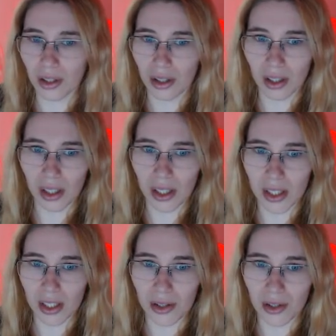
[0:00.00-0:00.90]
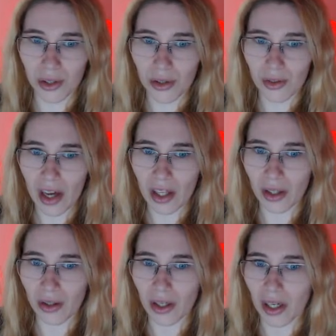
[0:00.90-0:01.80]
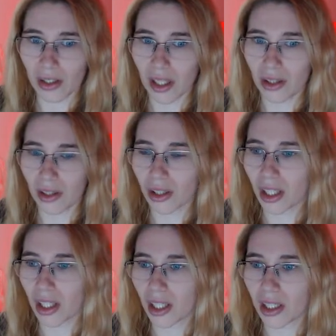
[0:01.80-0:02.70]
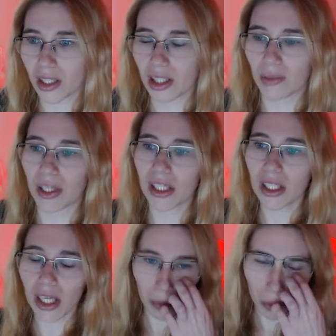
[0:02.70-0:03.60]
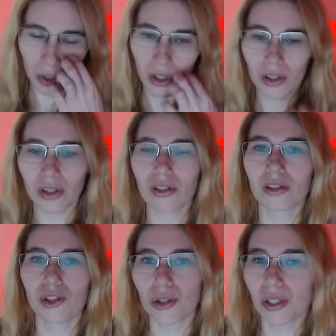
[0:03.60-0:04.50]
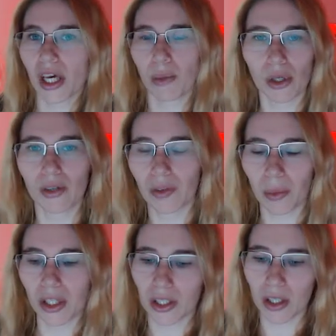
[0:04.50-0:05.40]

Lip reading: its true value, and then 30 is the speed delay. So to get more information about